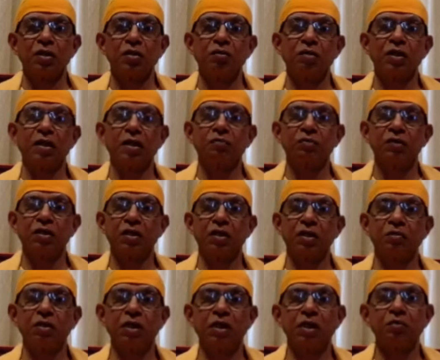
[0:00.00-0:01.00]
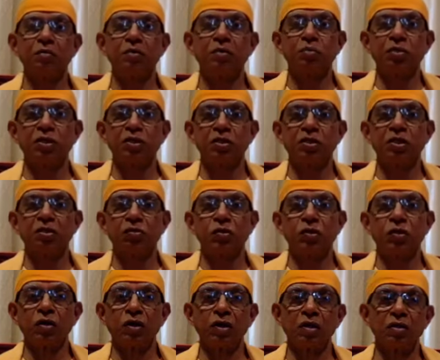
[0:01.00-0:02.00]
even after he became the president of
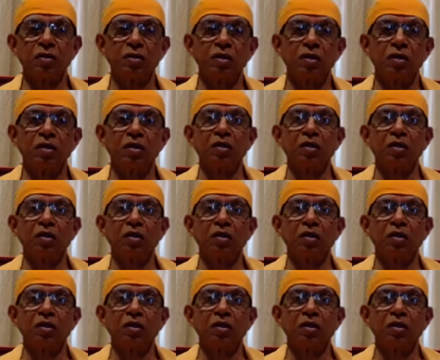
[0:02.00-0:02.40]
the order,